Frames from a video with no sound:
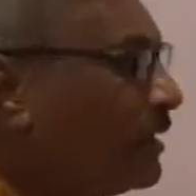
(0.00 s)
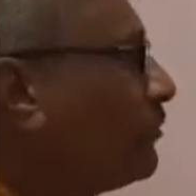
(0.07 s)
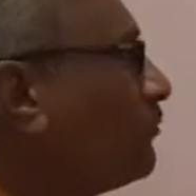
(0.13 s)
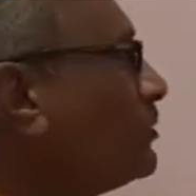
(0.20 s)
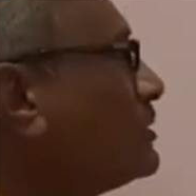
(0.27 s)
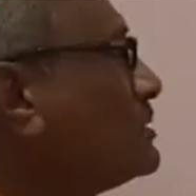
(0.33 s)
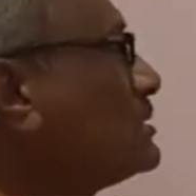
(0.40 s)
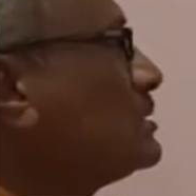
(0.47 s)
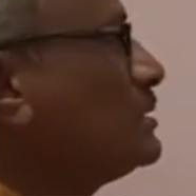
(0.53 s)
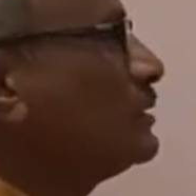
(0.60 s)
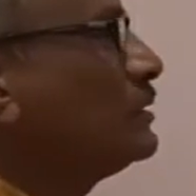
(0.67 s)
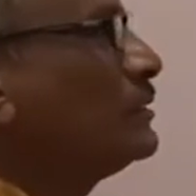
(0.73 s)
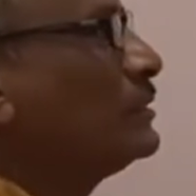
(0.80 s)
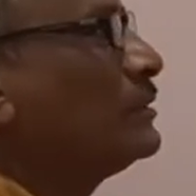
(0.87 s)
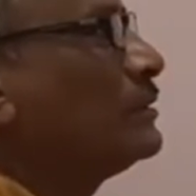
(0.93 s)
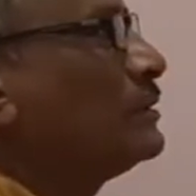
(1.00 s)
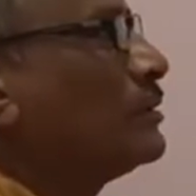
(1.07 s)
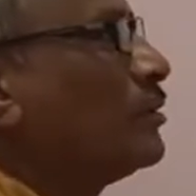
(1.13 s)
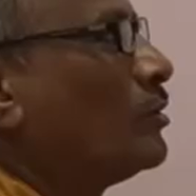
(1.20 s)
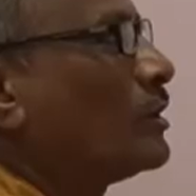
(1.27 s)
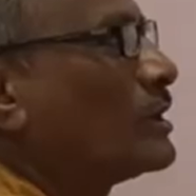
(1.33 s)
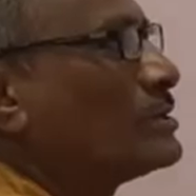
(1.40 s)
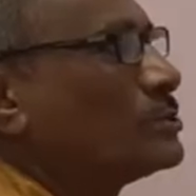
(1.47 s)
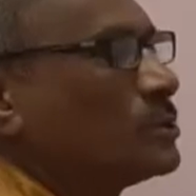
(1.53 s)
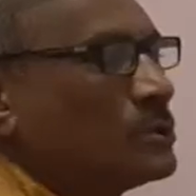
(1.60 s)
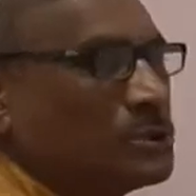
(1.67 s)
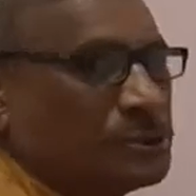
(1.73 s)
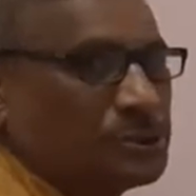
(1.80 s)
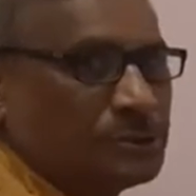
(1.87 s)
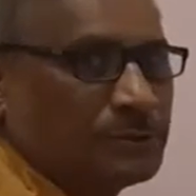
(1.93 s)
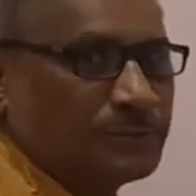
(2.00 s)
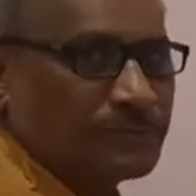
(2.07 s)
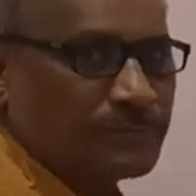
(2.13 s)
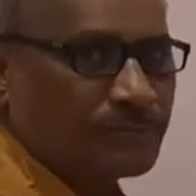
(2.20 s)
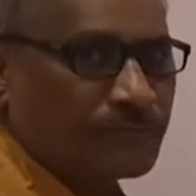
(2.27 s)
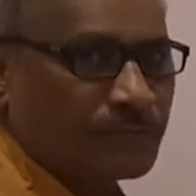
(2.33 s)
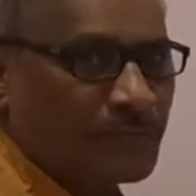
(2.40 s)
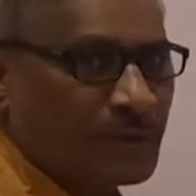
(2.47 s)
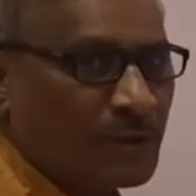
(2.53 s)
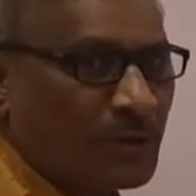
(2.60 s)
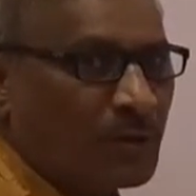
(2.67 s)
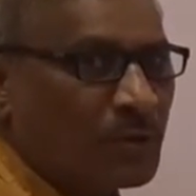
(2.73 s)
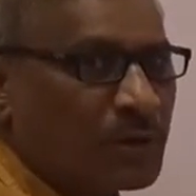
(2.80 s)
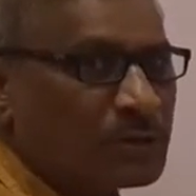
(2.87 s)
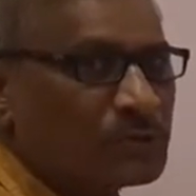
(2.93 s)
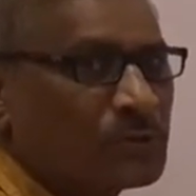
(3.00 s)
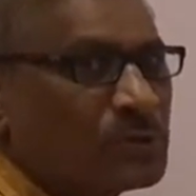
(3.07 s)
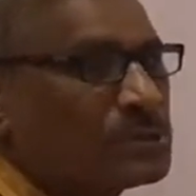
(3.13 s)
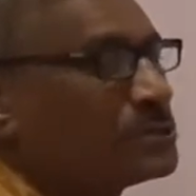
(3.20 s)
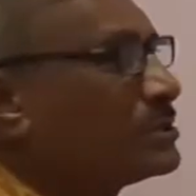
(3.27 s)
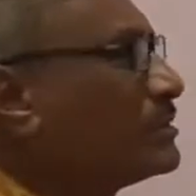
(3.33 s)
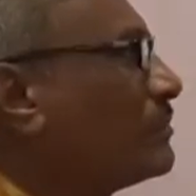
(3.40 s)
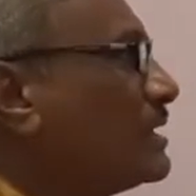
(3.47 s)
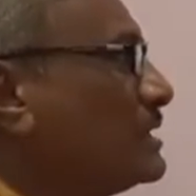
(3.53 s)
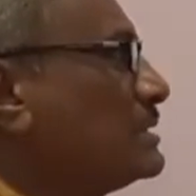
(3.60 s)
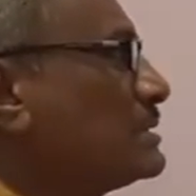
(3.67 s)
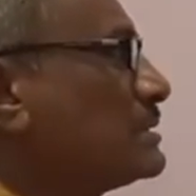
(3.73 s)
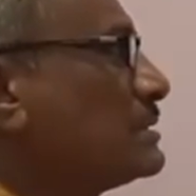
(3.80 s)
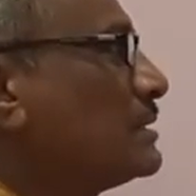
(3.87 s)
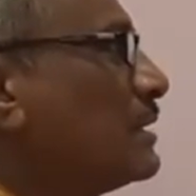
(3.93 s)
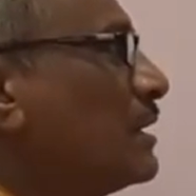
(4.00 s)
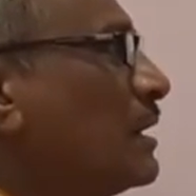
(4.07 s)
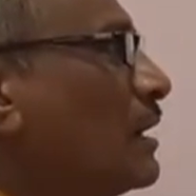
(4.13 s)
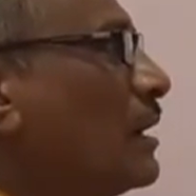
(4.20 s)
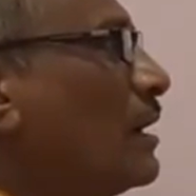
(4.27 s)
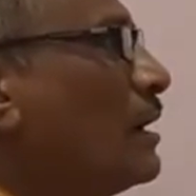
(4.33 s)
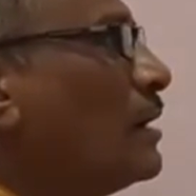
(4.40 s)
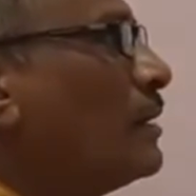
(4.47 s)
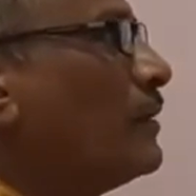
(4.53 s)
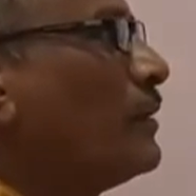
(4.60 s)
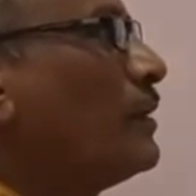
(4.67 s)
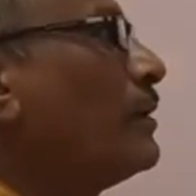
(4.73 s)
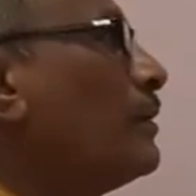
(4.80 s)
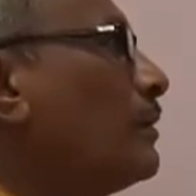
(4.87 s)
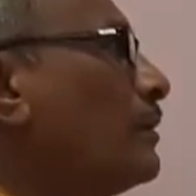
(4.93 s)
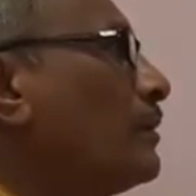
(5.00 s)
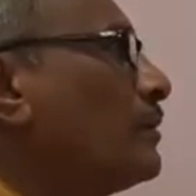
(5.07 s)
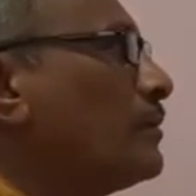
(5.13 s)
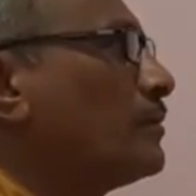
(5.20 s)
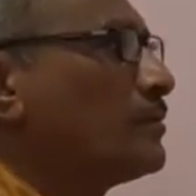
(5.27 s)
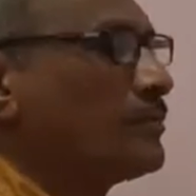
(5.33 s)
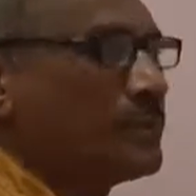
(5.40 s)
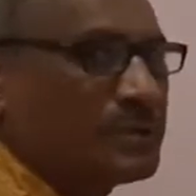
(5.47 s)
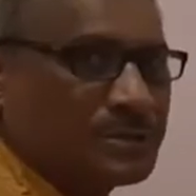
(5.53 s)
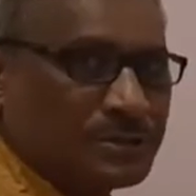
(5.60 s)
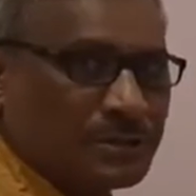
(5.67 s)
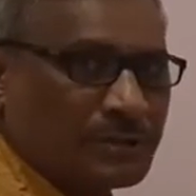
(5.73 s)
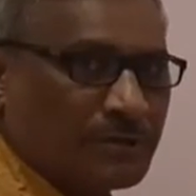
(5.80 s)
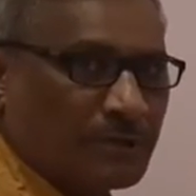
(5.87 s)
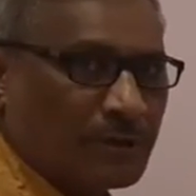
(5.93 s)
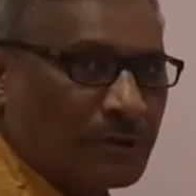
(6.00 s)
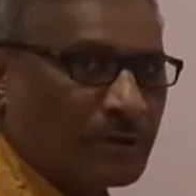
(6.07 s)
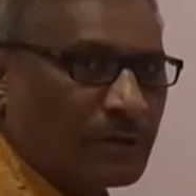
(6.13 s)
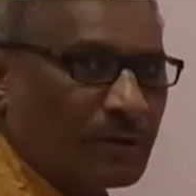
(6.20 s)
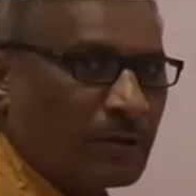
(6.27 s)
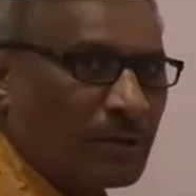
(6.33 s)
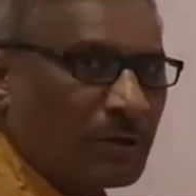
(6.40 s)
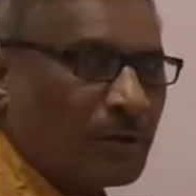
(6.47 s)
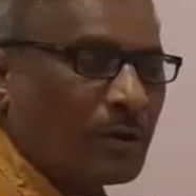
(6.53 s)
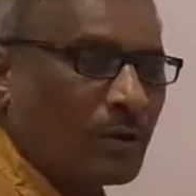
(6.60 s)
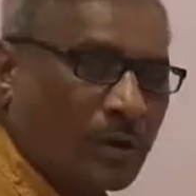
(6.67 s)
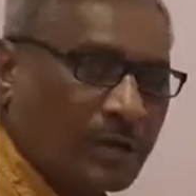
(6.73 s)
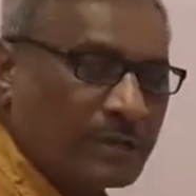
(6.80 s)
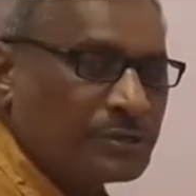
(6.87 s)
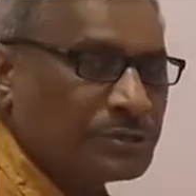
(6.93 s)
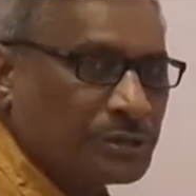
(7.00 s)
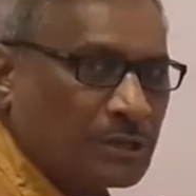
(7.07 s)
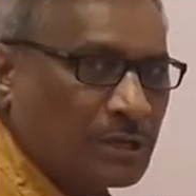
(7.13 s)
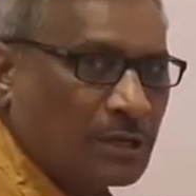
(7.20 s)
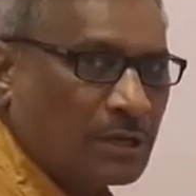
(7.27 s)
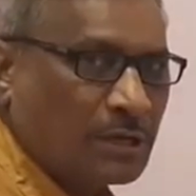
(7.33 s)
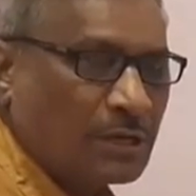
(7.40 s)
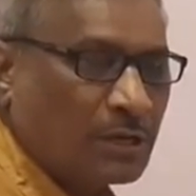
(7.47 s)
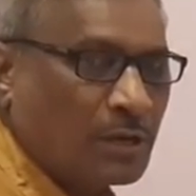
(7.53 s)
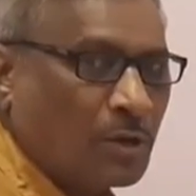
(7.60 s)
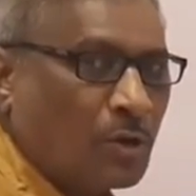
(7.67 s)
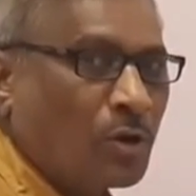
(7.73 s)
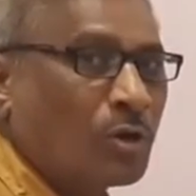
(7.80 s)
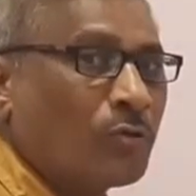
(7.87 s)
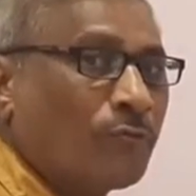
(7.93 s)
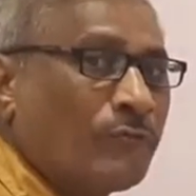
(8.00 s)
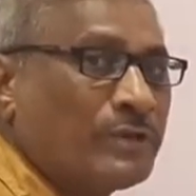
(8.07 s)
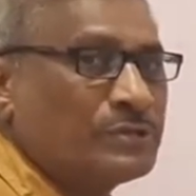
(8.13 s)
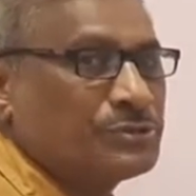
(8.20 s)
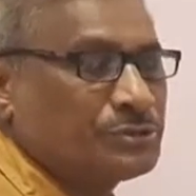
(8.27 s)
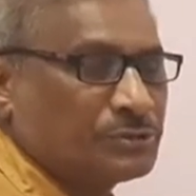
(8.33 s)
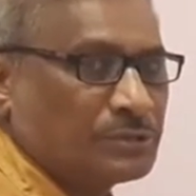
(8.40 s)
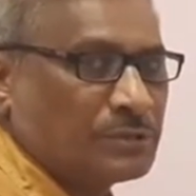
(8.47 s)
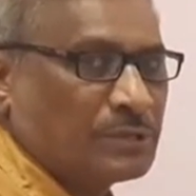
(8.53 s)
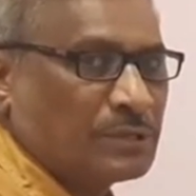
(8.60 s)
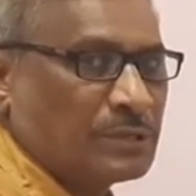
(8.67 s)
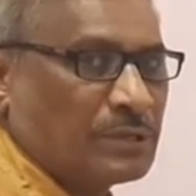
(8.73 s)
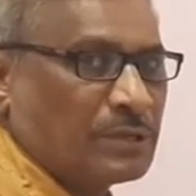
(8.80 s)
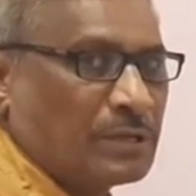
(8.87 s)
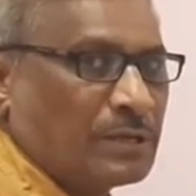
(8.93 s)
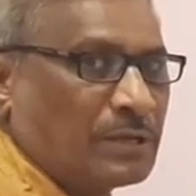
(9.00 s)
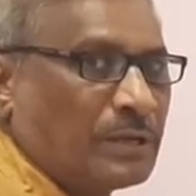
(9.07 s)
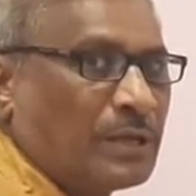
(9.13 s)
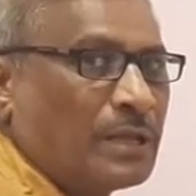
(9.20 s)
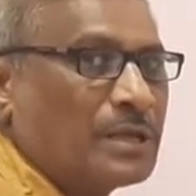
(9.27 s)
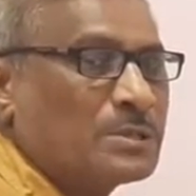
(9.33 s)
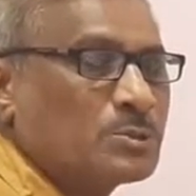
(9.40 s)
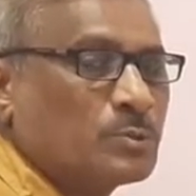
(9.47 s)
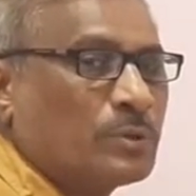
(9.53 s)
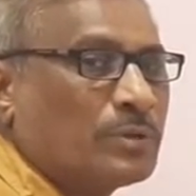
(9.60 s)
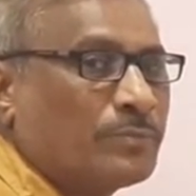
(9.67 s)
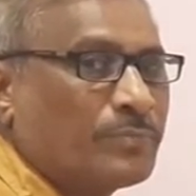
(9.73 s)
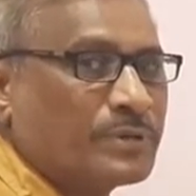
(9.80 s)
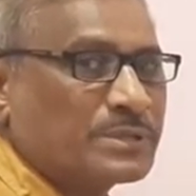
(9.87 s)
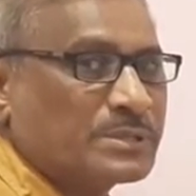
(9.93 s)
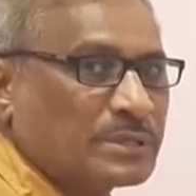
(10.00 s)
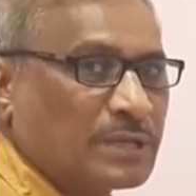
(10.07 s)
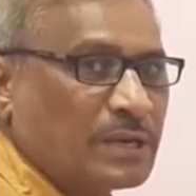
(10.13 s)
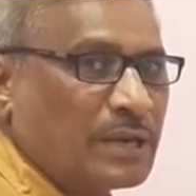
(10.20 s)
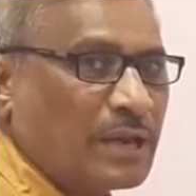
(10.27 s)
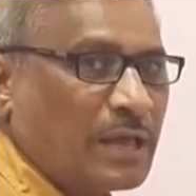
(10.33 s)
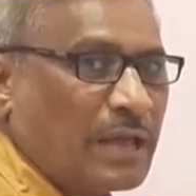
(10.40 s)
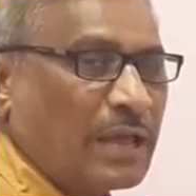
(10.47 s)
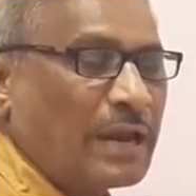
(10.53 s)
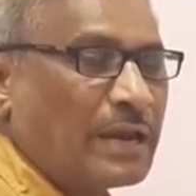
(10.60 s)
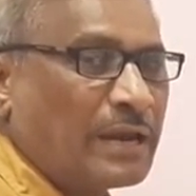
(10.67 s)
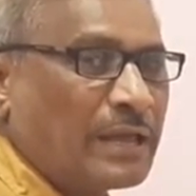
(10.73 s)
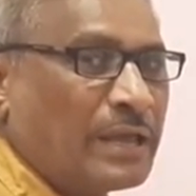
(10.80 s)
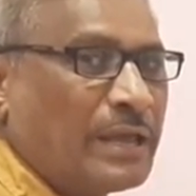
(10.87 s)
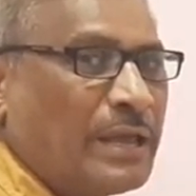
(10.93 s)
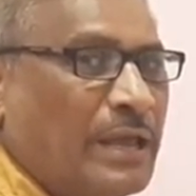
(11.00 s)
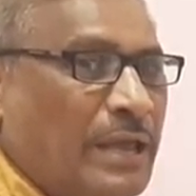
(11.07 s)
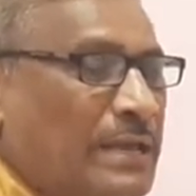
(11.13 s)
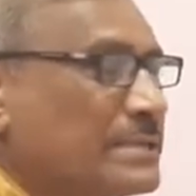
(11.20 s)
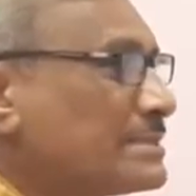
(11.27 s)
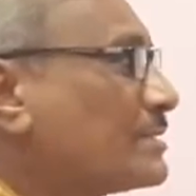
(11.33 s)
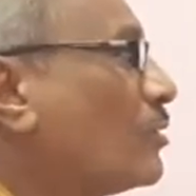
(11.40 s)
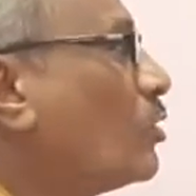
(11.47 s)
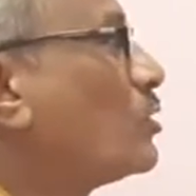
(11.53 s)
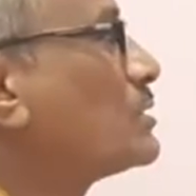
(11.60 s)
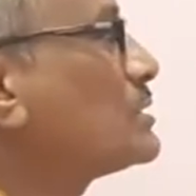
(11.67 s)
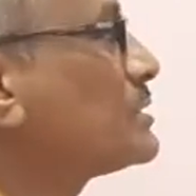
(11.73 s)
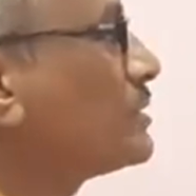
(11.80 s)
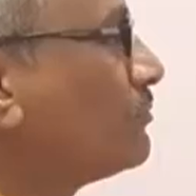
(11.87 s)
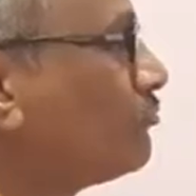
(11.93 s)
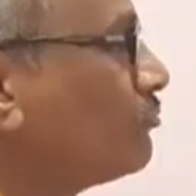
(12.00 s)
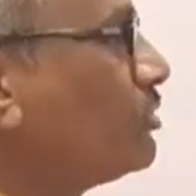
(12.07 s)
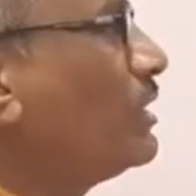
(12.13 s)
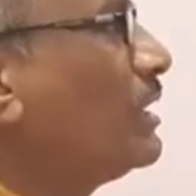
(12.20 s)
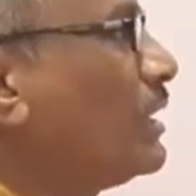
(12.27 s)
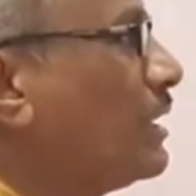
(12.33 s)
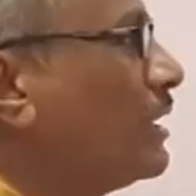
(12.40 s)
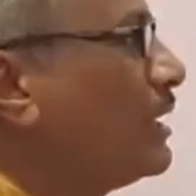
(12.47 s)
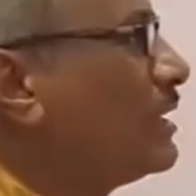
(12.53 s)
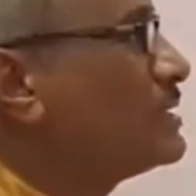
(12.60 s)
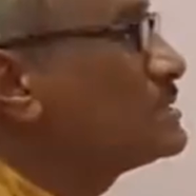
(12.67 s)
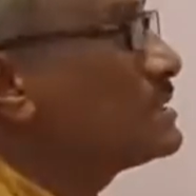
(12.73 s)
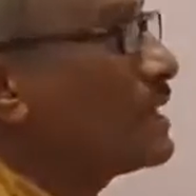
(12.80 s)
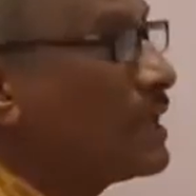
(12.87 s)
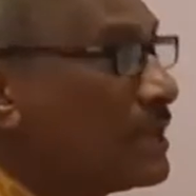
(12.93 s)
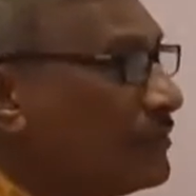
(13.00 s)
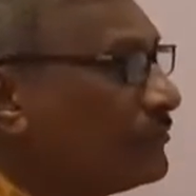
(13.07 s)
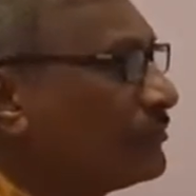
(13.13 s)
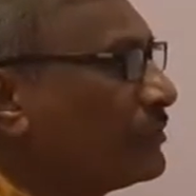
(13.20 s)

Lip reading: What is the congratulation? Congratulation means the particular occasion on which there is one person and he has got something in his life,